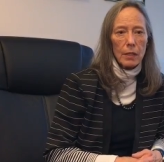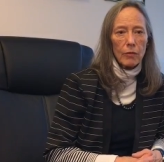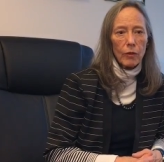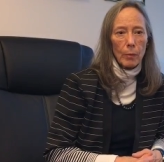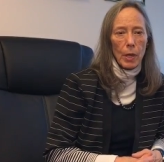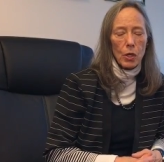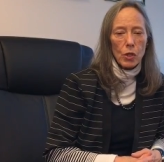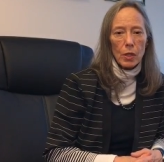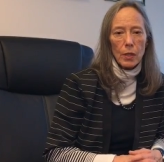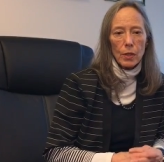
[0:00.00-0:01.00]

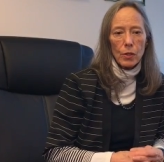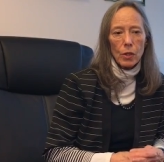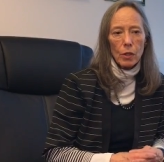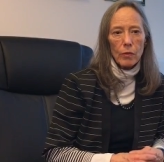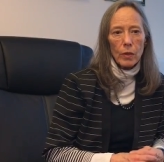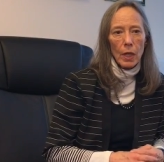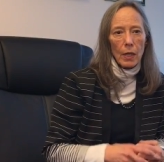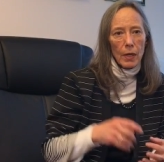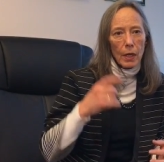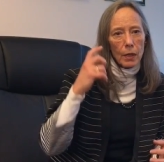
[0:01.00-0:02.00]
inflammation in the nerve
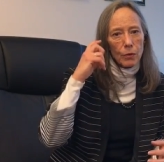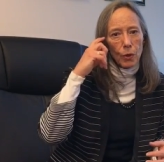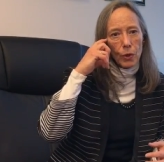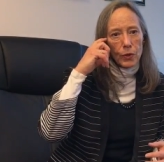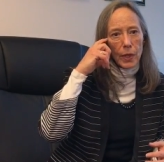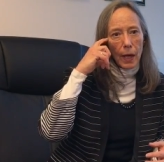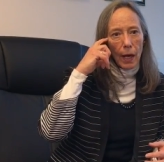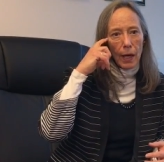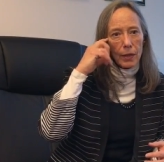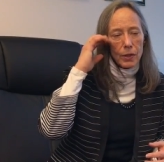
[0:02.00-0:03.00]
that controls the
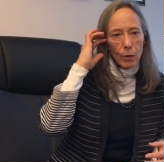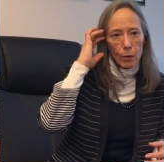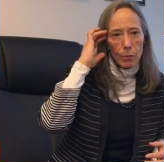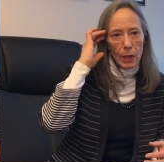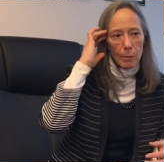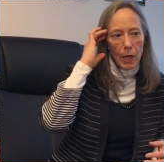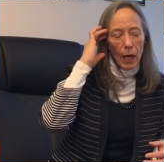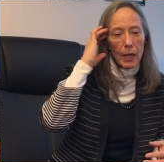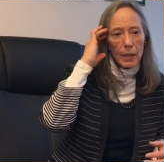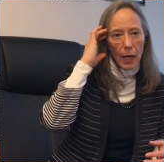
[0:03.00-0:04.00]
eye. So it would be
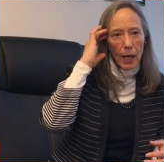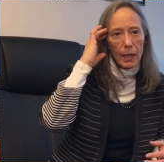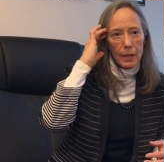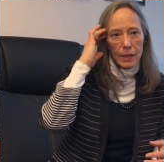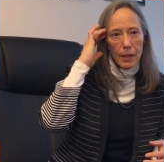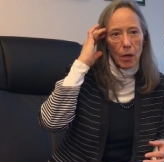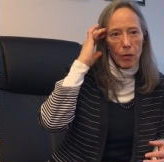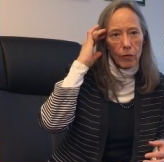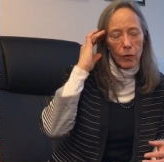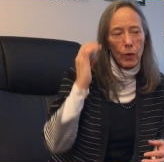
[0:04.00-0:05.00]
behind the eye
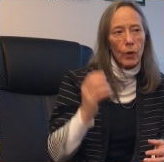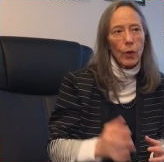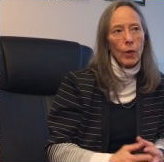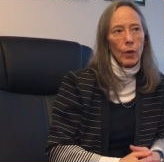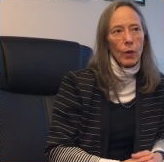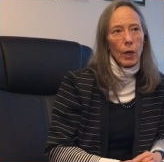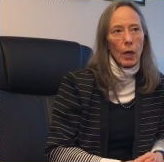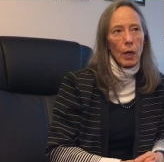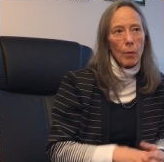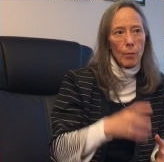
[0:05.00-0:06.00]
itself.
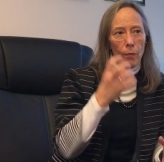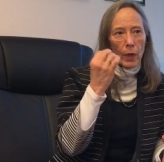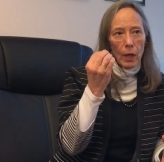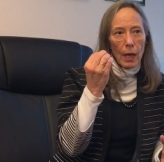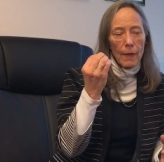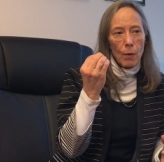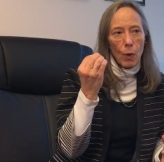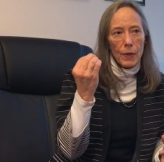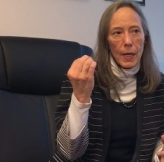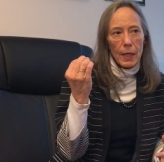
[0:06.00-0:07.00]
And
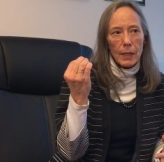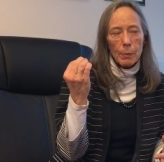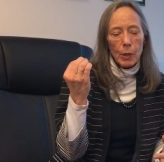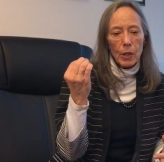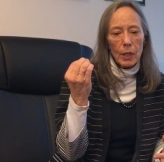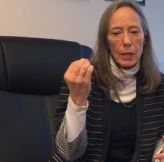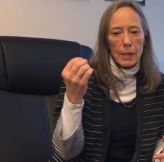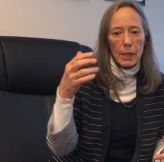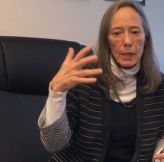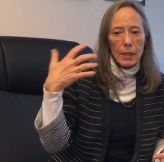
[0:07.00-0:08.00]
what they
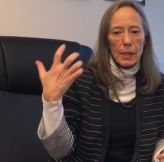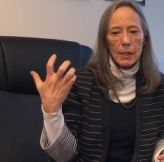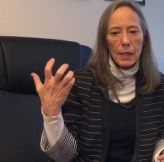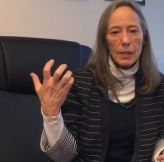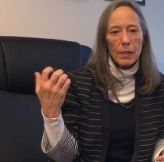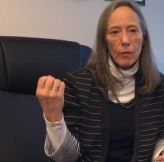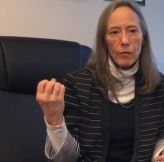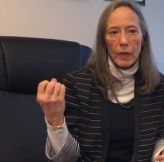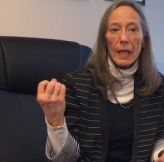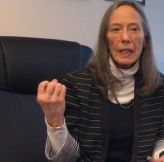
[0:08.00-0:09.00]
experience is a sense of
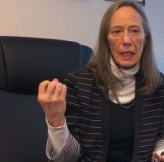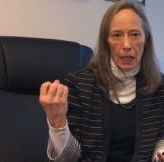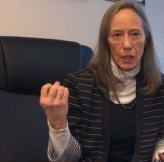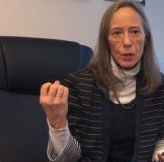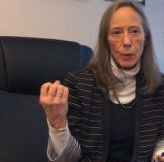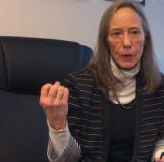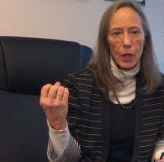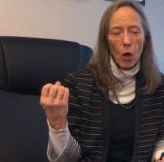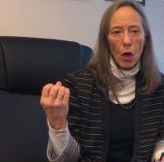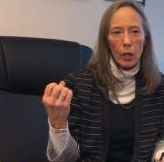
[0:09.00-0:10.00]
veiling, is what they
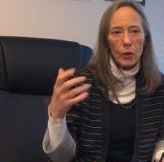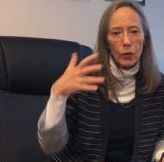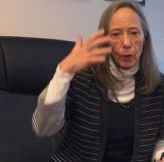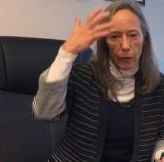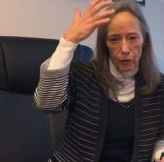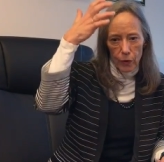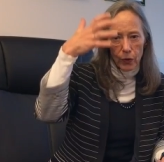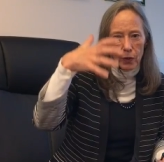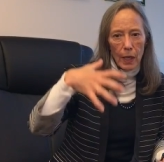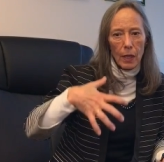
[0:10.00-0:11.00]
call it. So it
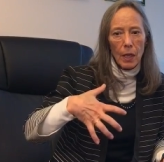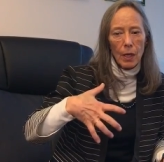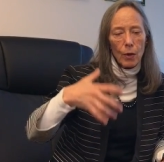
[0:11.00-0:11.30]
feels like